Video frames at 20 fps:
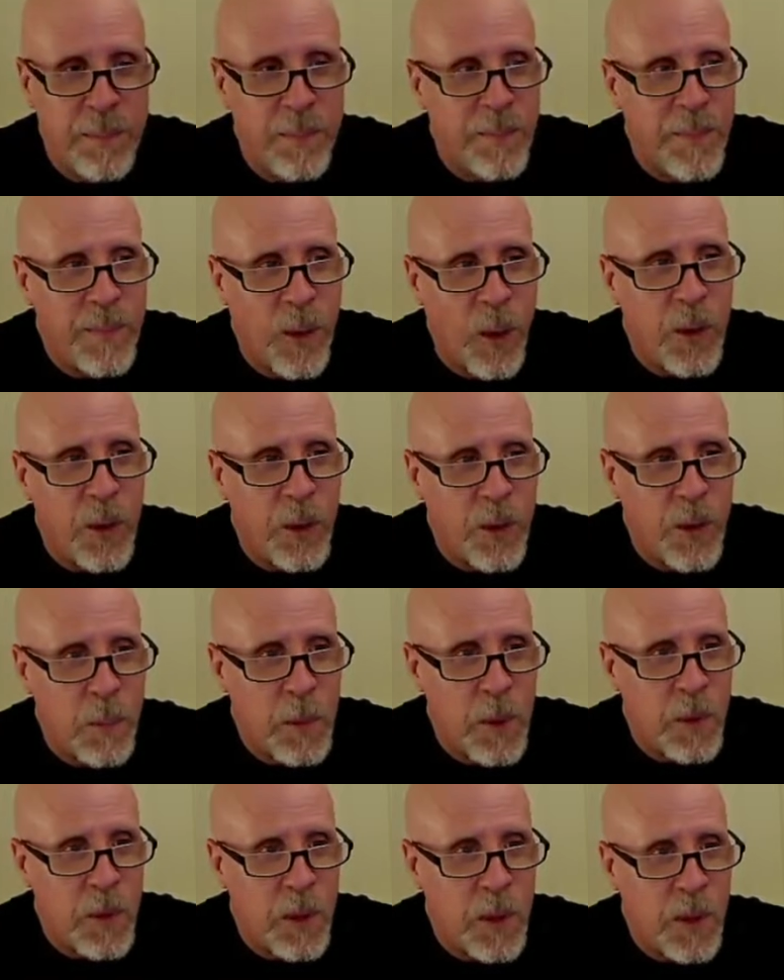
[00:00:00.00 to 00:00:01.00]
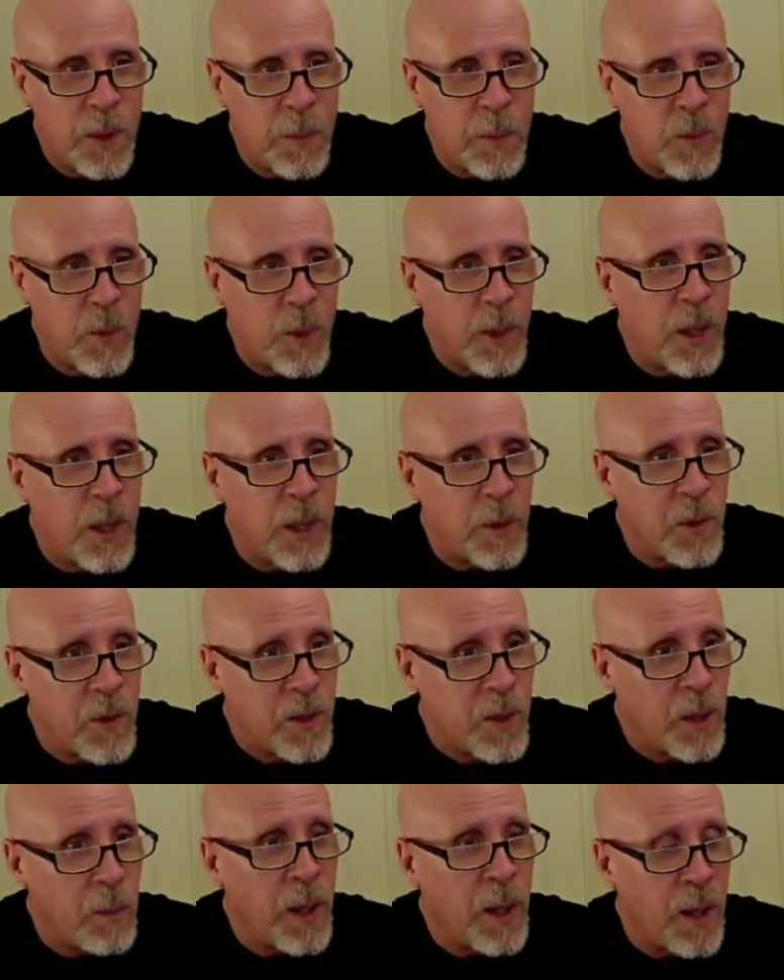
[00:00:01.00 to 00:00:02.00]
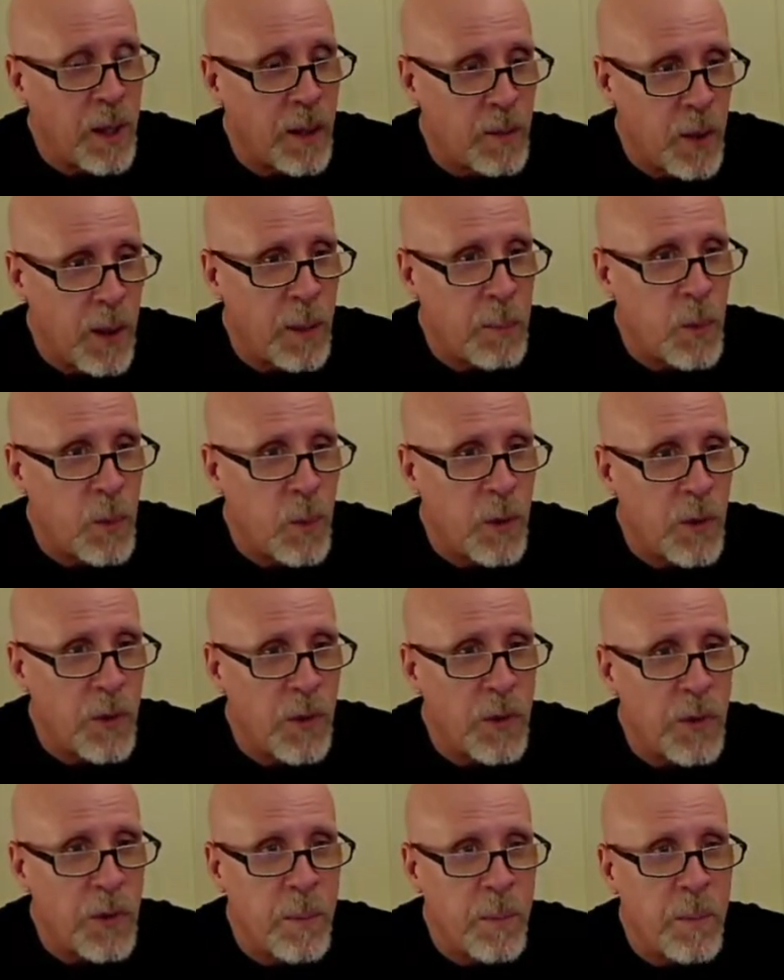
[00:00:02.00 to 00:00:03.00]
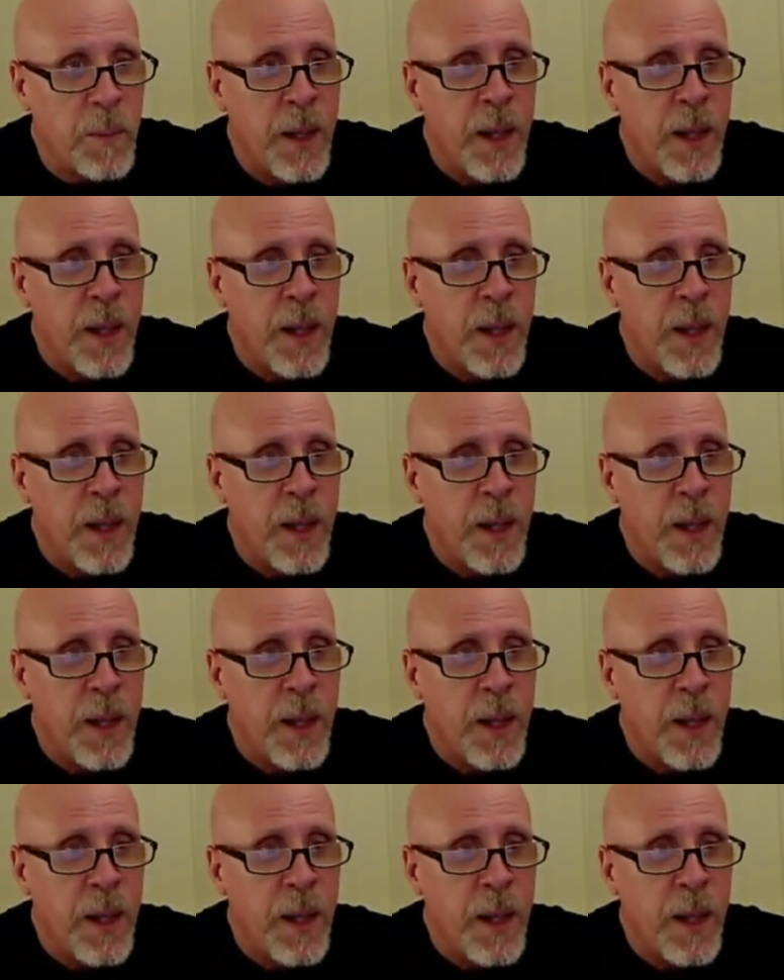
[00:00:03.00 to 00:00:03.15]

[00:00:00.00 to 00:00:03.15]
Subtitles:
all the crypto systems rely on some kind of trapdoor system.